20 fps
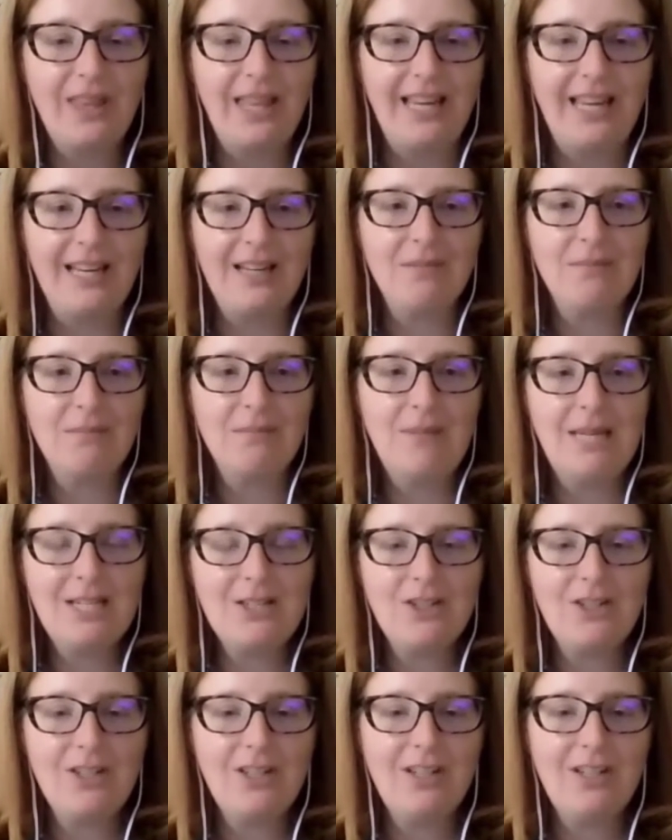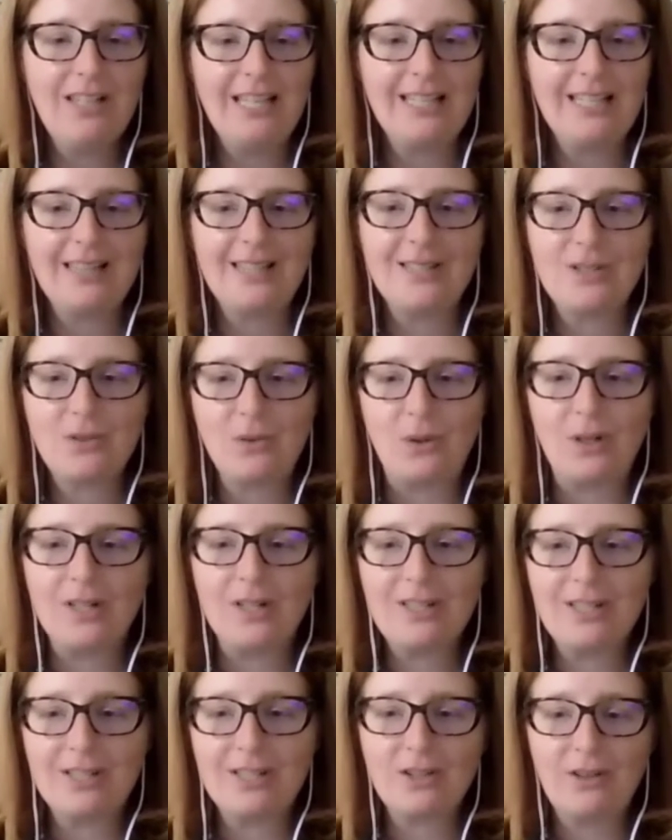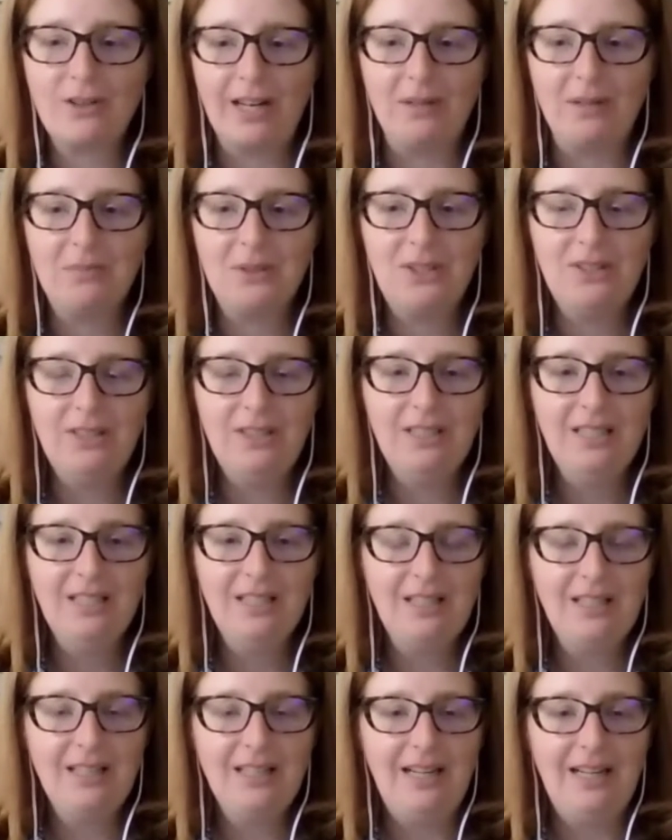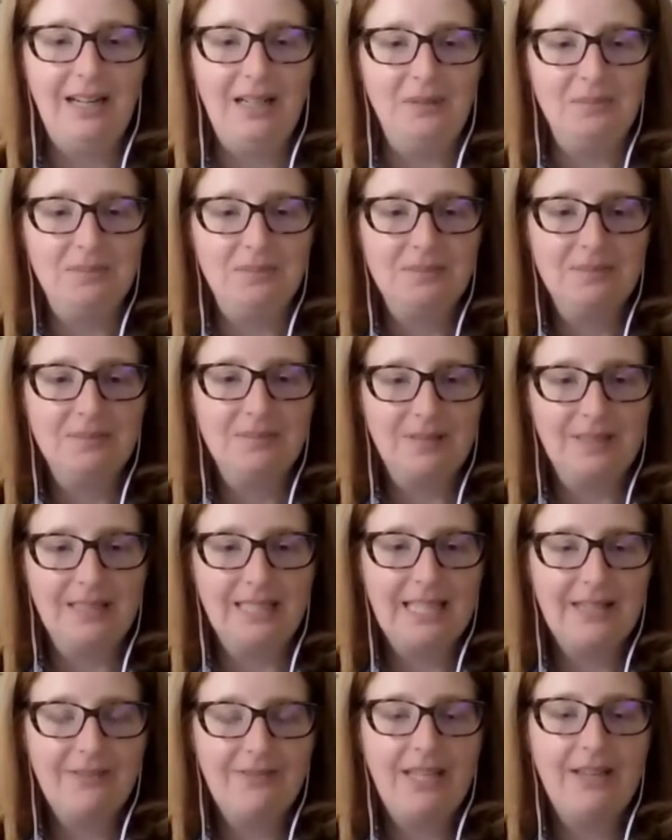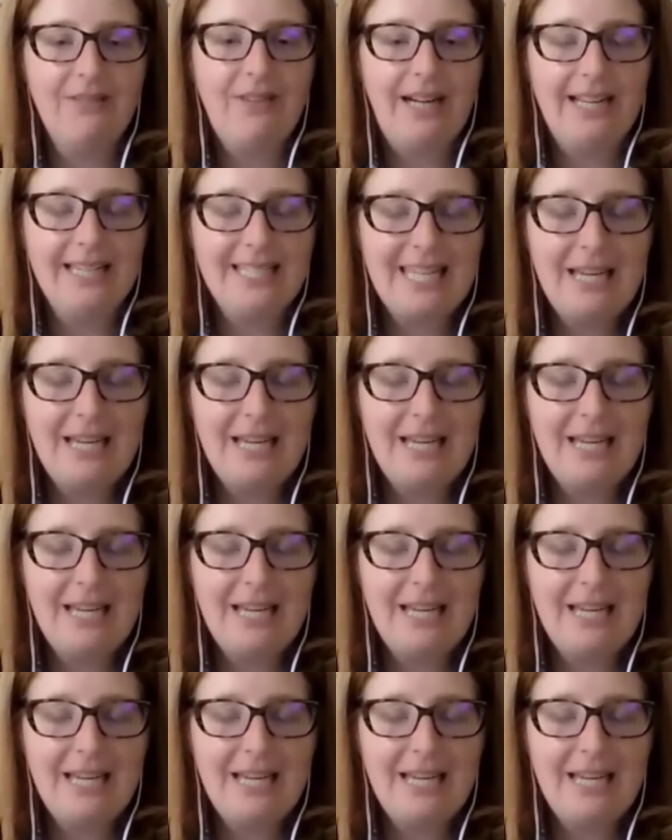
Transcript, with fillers: Like make sure like the source is credible. Um, mm-hmm. like if, mm-hmm. if I